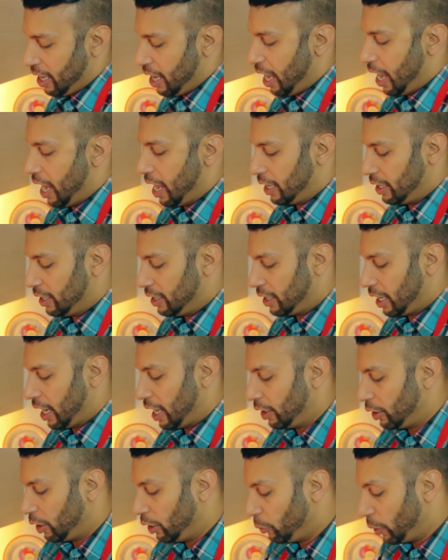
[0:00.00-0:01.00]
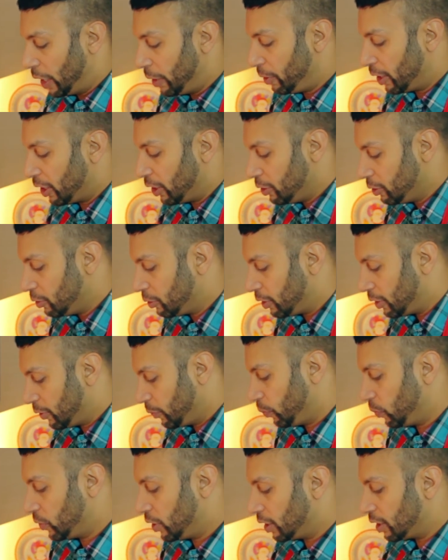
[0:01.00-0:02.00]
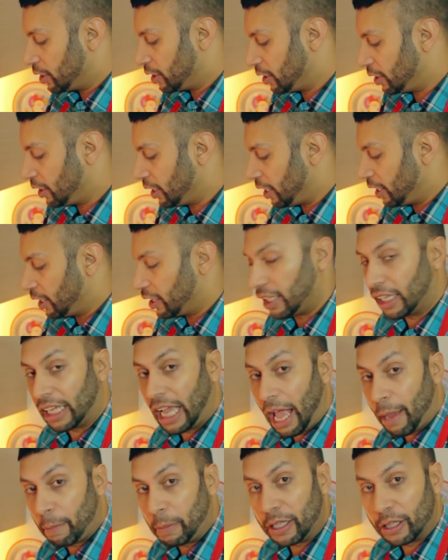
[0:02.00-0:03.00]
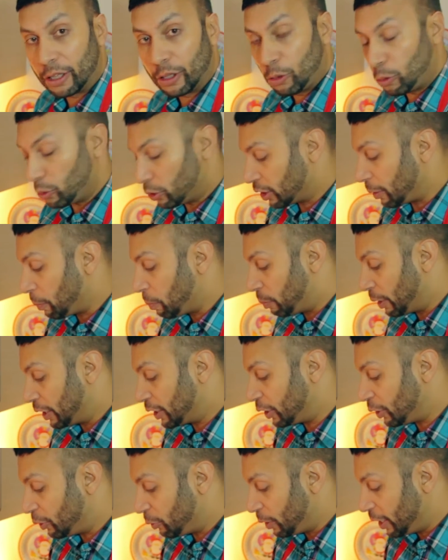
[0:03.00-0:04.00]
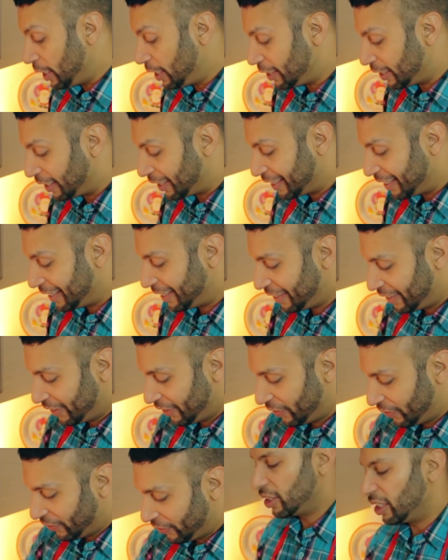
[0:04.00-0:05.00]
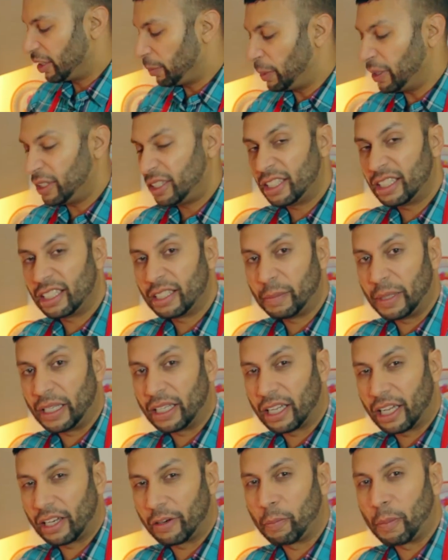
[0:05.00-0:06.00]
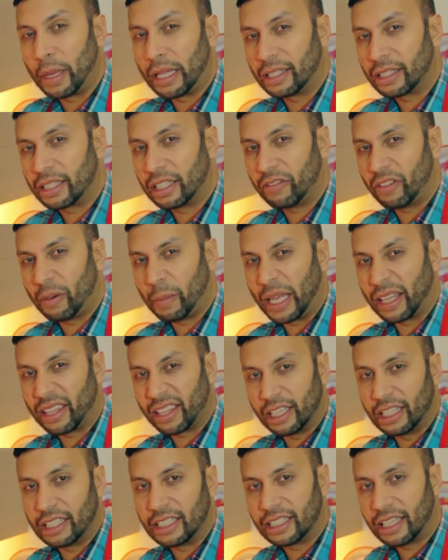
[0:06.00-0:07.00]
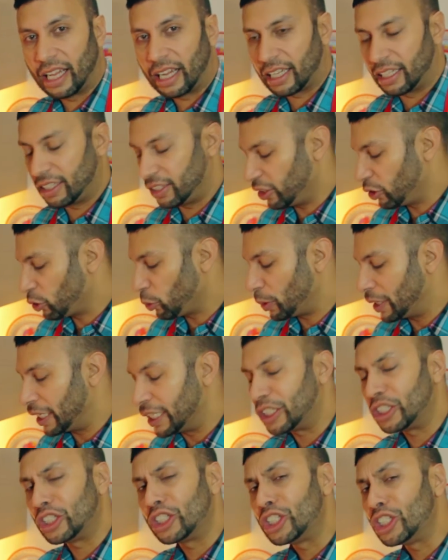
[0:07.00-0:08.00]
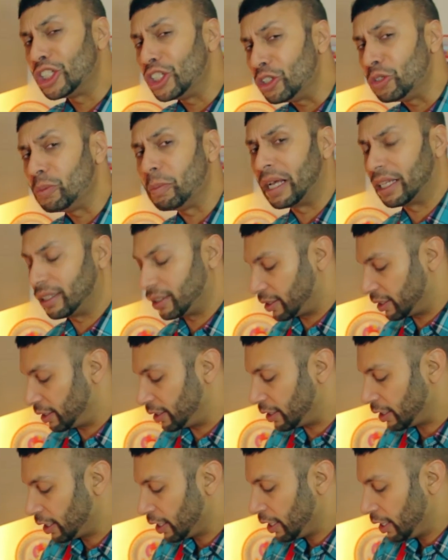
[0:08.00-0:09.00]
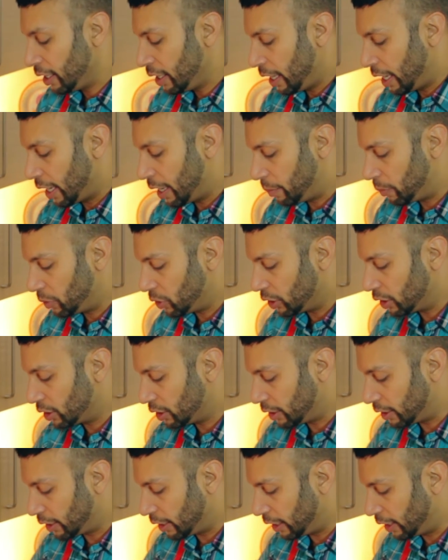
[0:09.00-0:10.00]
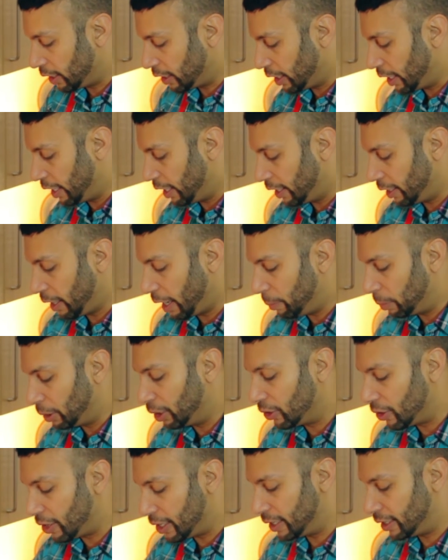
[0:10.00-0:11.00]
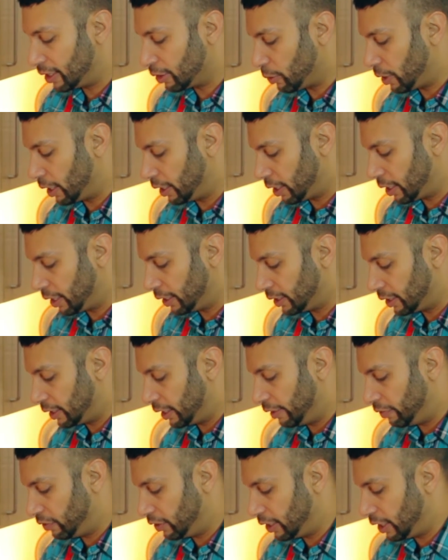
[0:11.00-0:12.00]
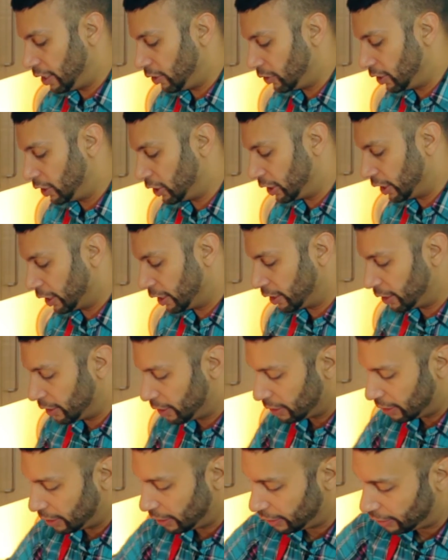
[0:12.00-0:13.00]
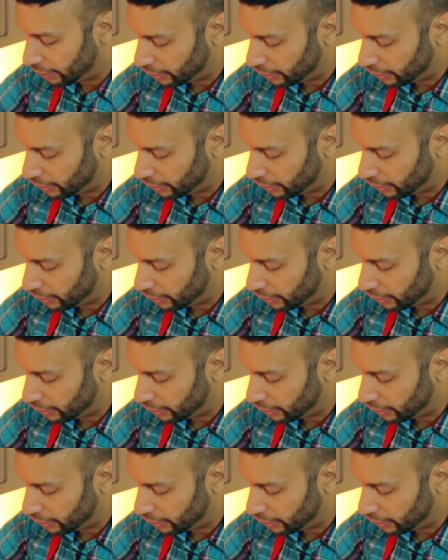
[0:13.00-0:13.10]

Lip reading: and away we go. Just think happy thoughts and butter away. So the butter's been kind of melted for about 30 seconds. You don't want it too melted, just so that it applies quite nice and evenly on the chicken, like